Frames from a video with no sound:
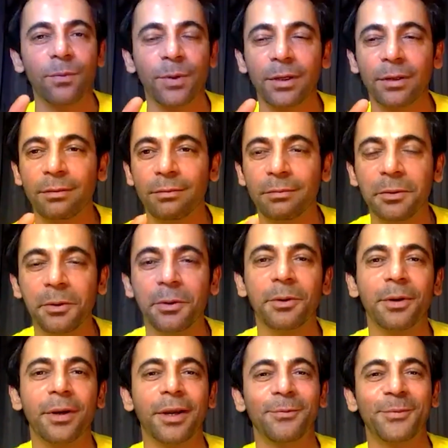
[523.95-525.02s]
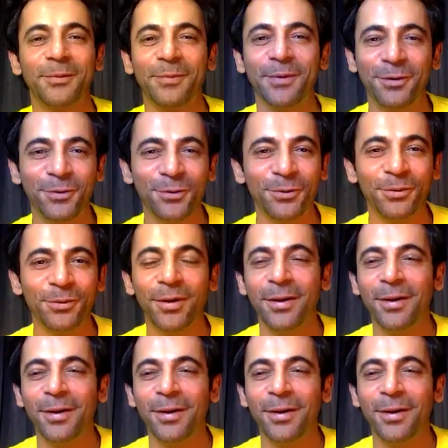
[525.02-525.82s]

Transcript: we talk and what we do.